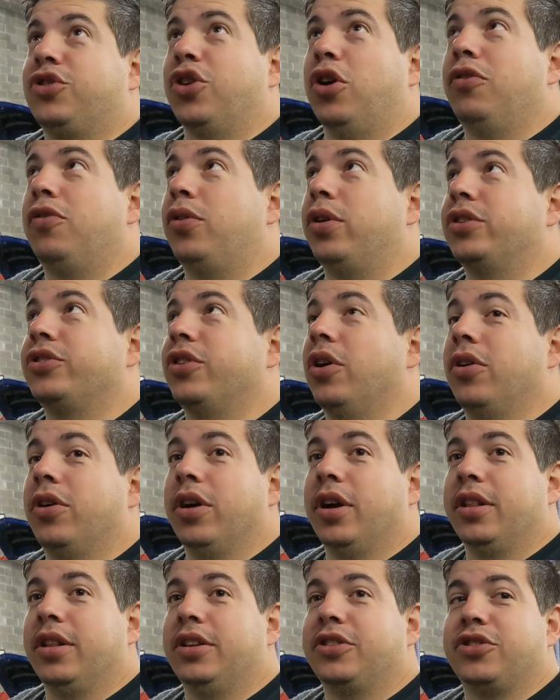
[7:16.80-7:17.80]
So far, so
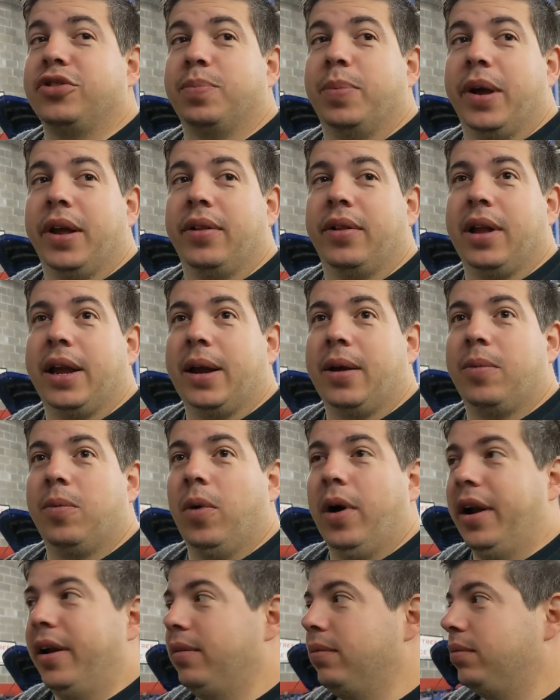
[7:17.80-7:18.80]
good. This has been like,
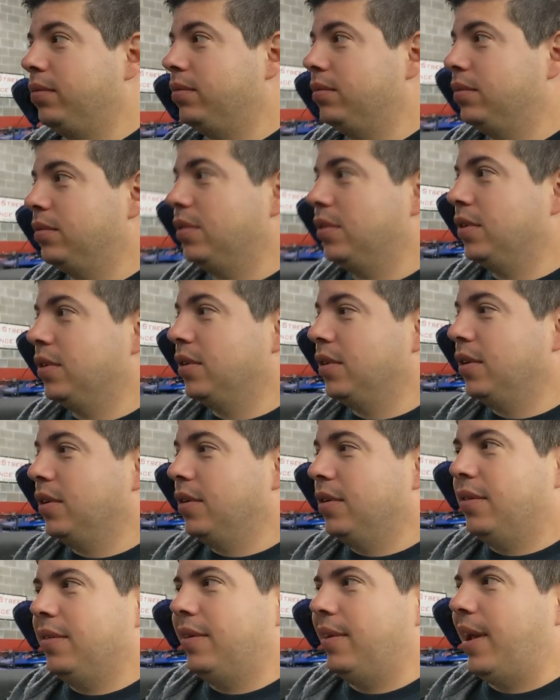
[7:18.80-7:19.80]
what,
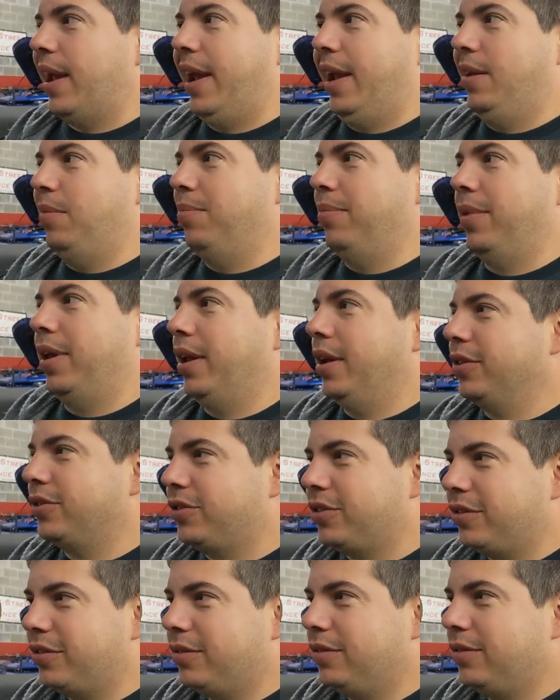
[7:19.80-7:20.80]
8 minutes?